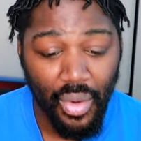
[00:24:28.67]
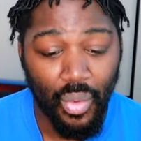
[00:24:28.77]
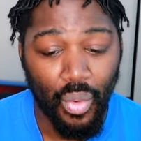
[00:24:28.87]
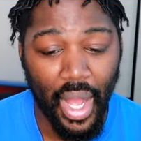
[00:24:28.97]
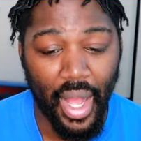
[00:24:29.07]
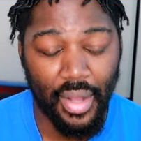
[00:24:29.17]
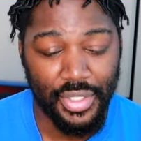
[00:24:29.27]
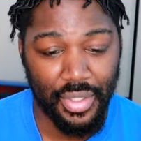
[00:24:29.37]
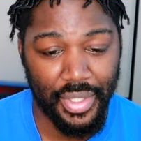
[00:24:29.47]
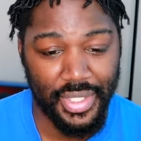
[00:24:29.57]
Wow,
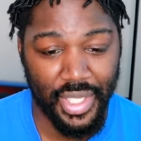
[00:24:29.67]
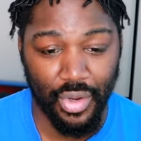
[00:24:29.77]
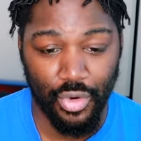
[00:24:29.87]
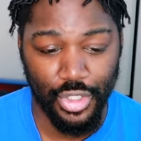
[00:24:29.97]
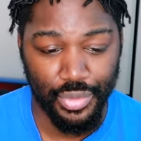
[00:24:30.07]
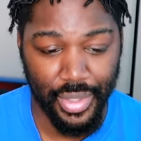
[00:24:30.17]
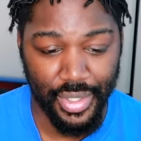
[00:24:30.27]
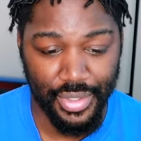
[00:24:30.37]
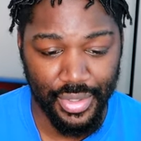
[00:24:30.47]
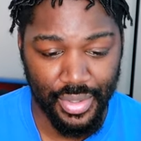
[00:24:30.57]
so he's at a horse
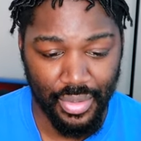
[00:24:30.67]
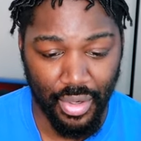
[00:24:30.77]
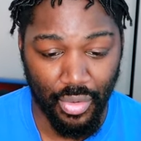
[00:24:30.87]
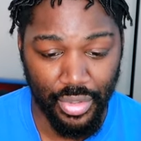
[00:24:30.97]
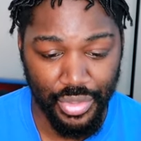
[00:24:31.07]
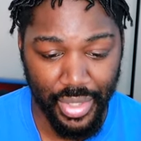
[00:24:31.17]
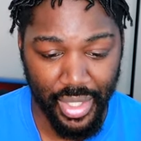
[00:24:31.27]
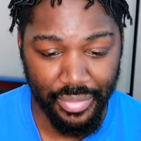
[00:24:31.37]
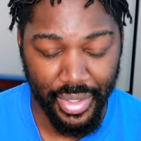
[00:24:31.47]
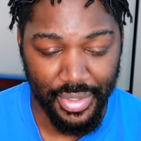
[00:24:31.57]
race or a horse
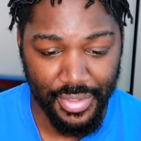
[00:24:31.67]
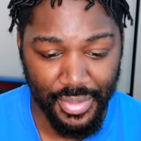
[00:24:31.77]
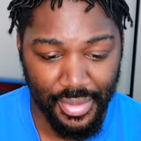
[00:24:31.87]
rally race.